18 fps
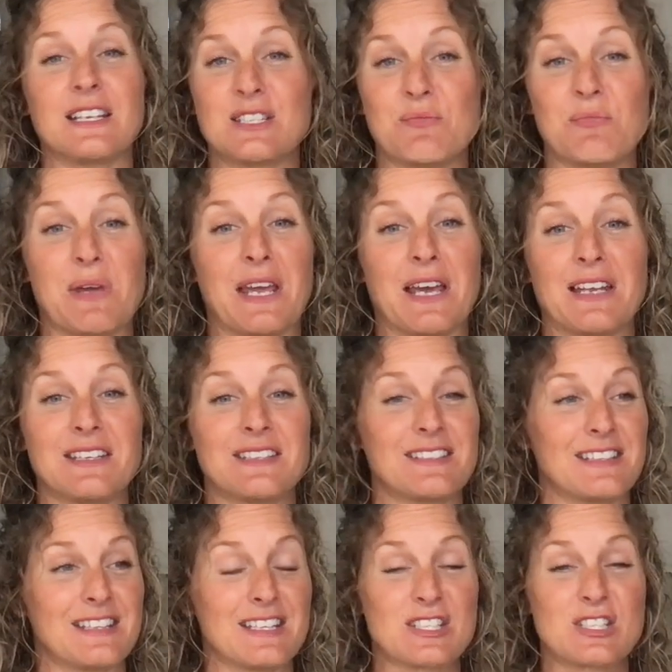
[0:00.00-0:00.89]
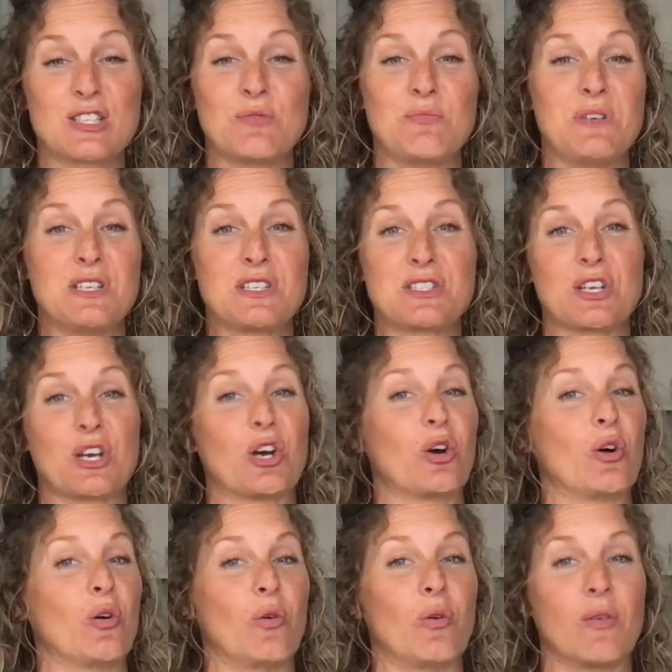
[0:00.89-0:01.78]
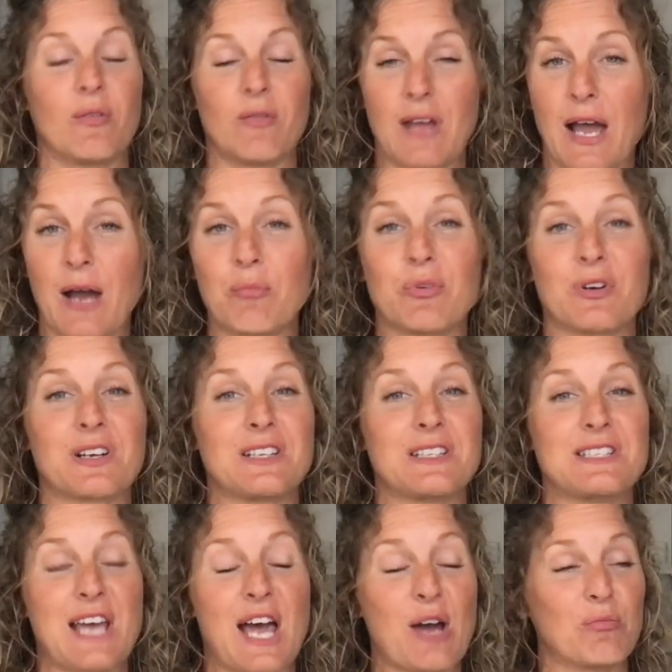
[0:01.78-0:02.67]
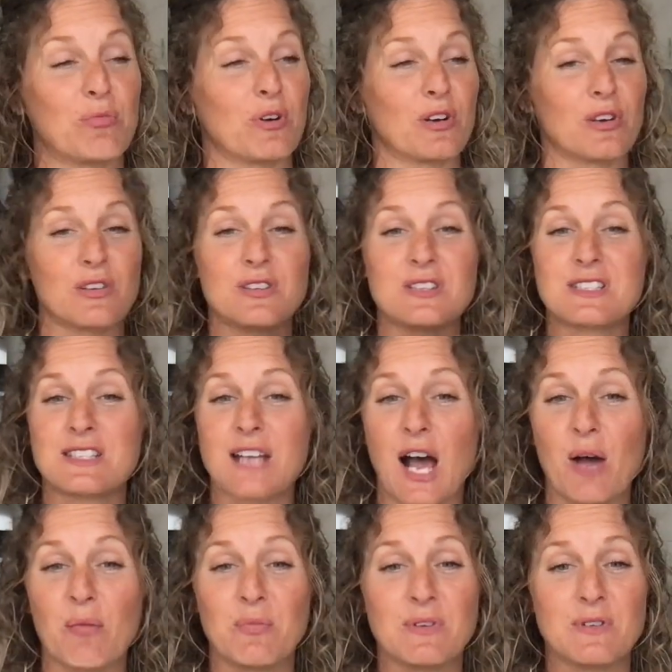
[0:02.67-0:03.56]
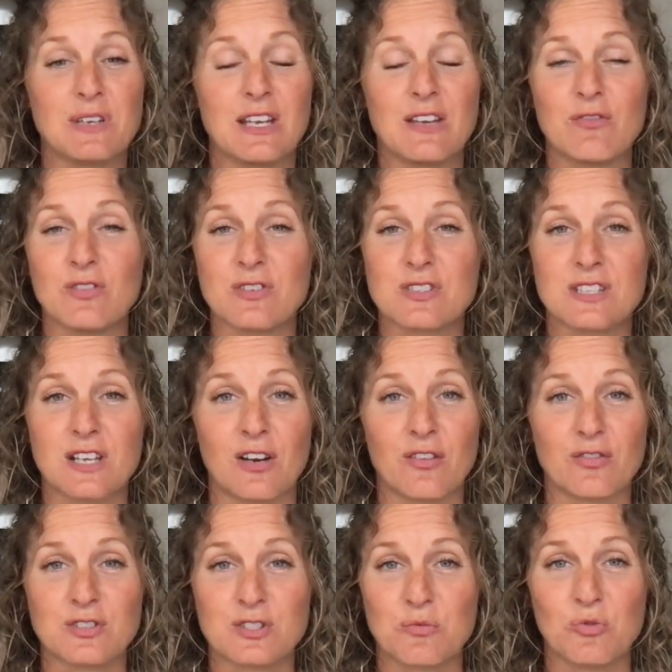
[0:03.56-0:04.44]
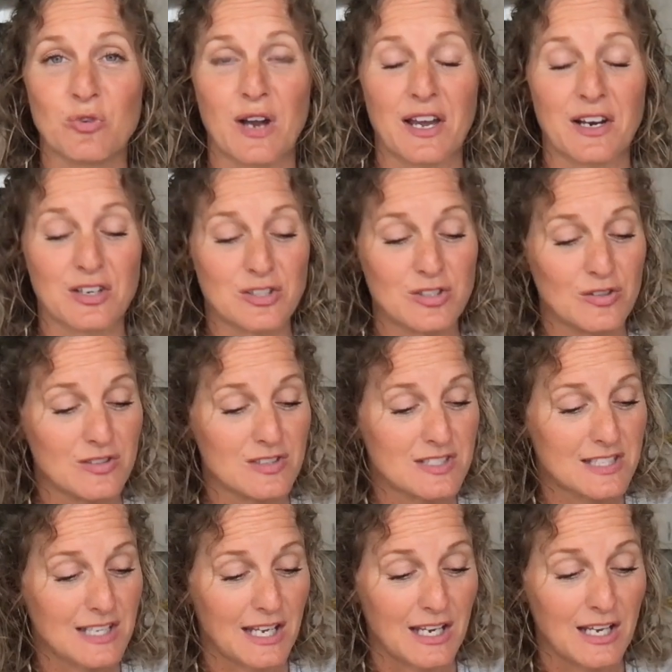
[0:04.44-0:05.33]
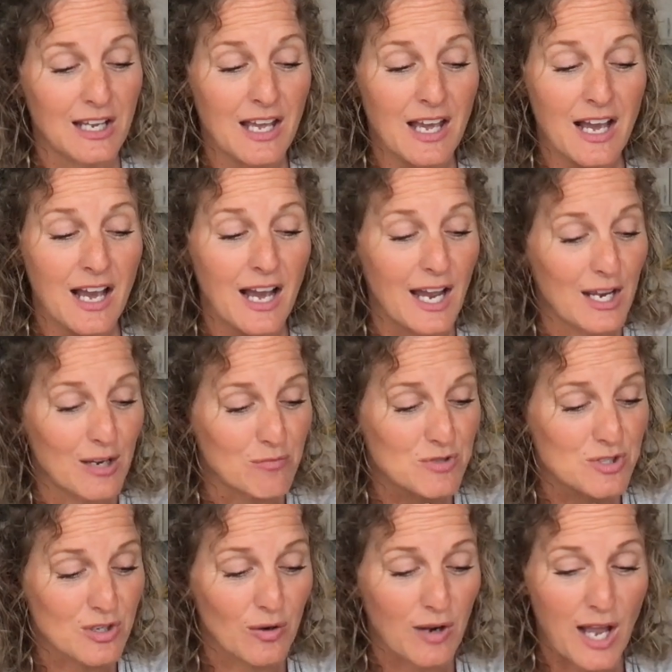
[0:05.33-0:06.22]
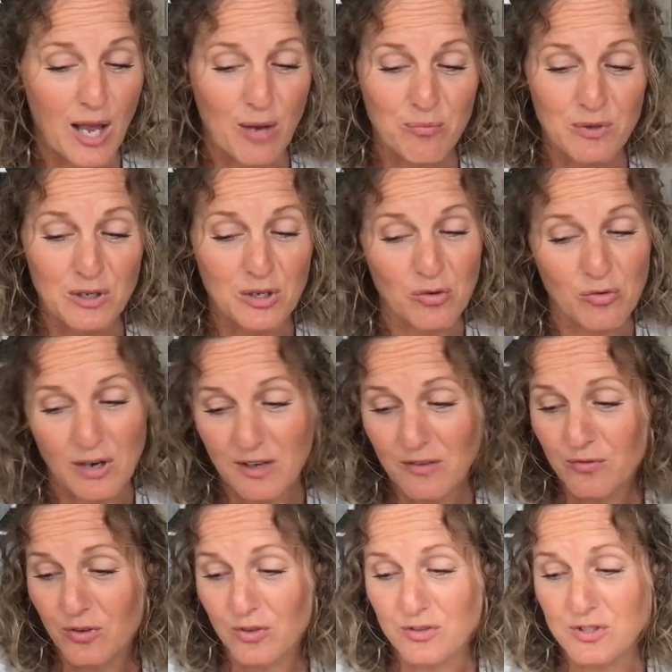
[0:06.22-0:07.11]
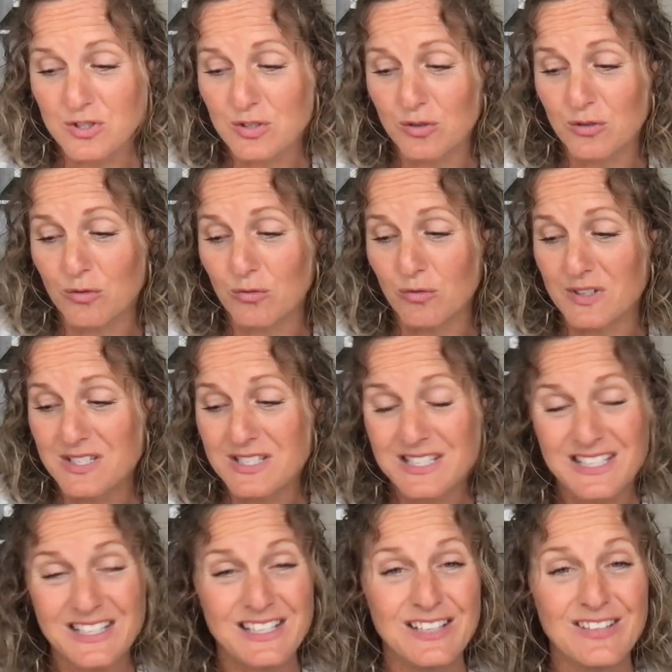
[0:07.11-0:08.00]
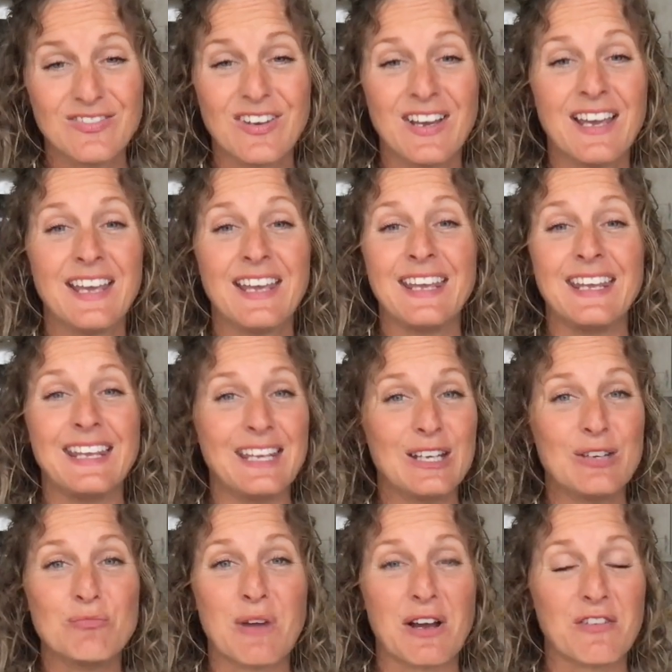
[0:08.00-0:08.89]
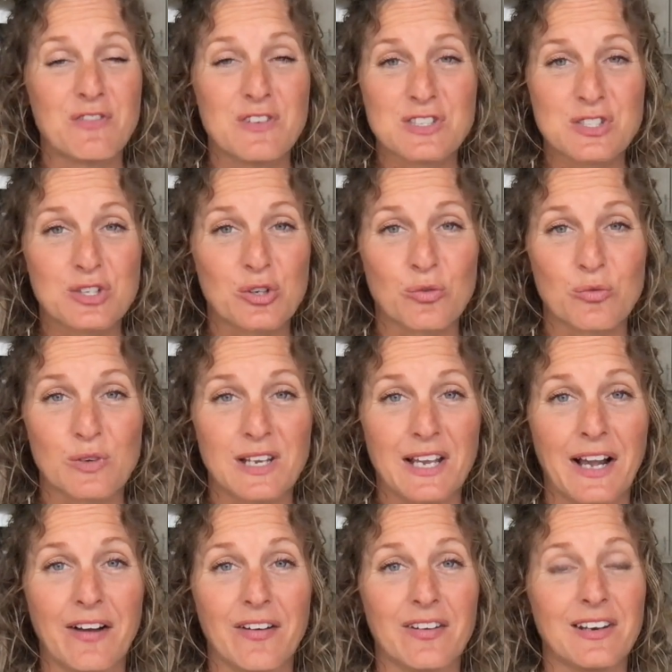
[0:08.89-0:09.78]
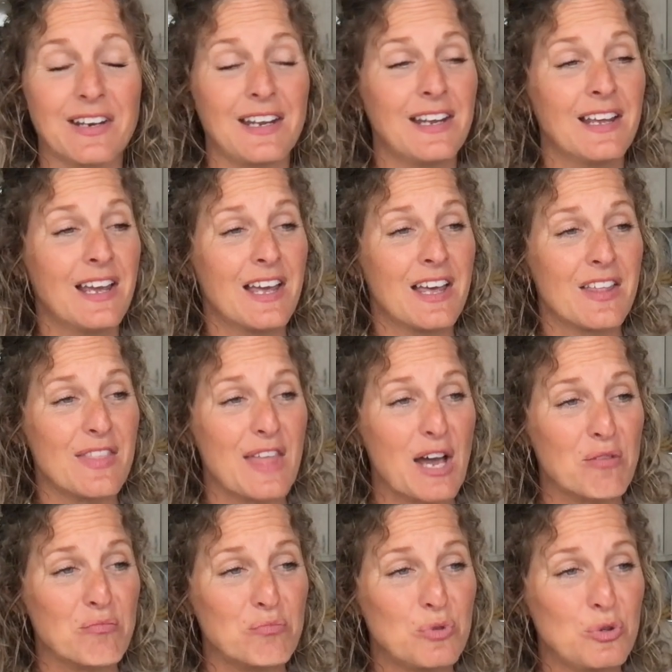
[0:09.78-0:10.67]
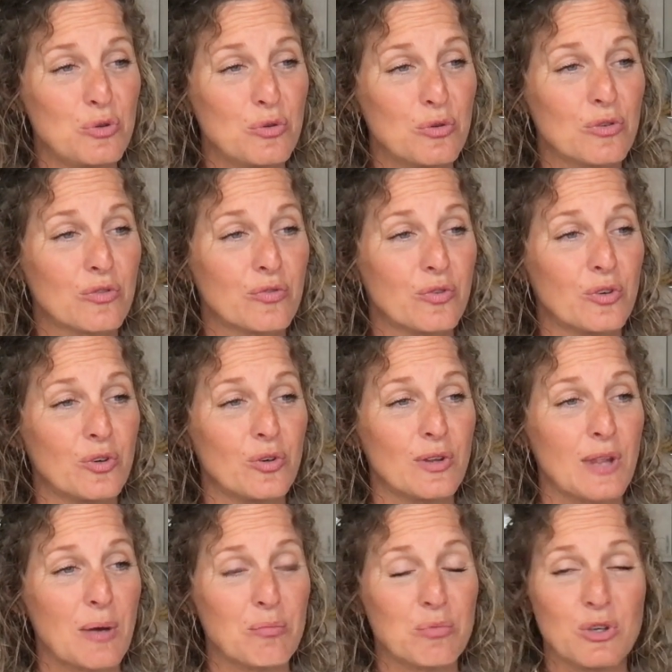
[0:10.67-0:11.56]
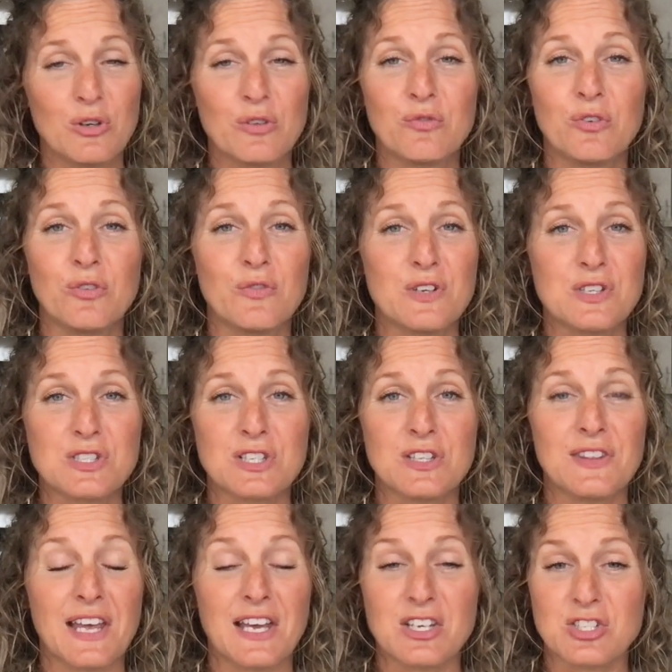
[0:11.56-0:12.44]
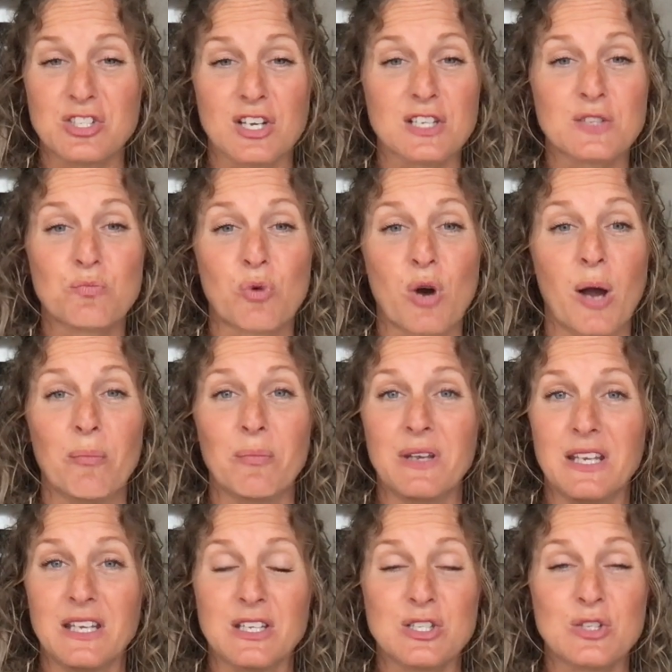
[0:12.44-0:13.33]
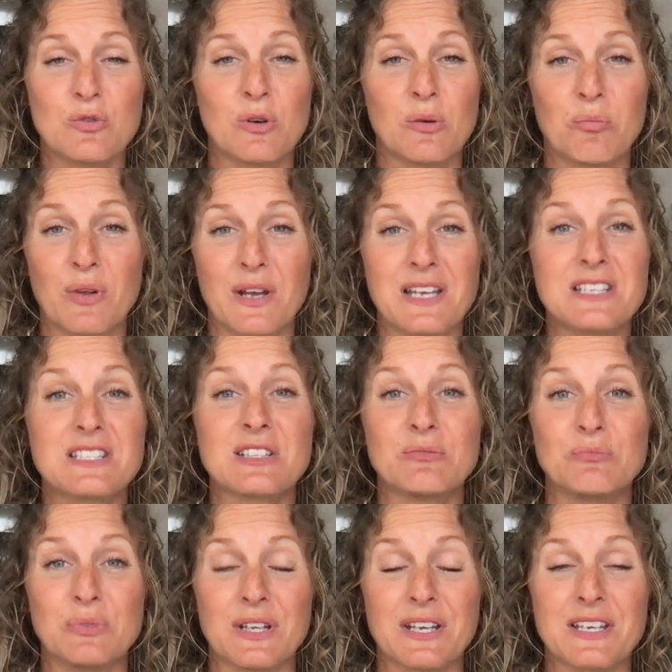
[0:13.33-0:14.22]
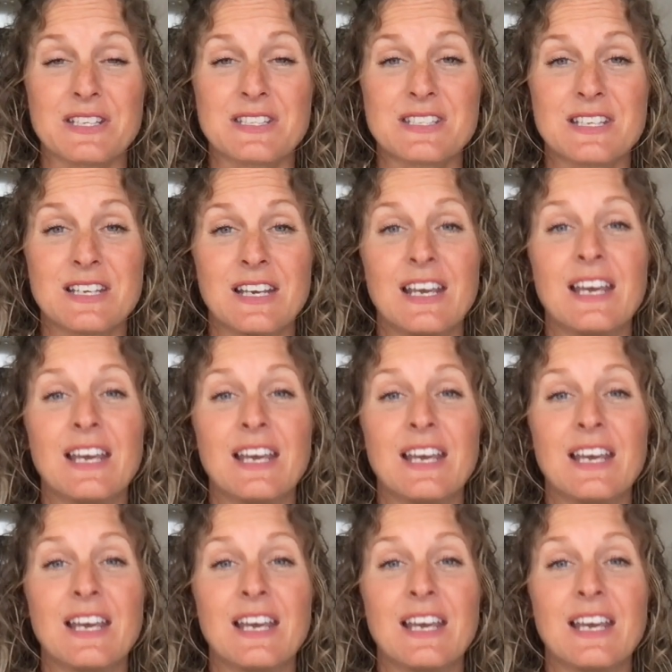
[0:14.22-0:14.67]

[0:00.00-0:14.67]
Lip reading: demand this to be so, abracadabra, stop and give yourself some gratitude and say, I am so happy and grateful to receive in my physical reality that beautiful vision that just brought me into a place of bliss.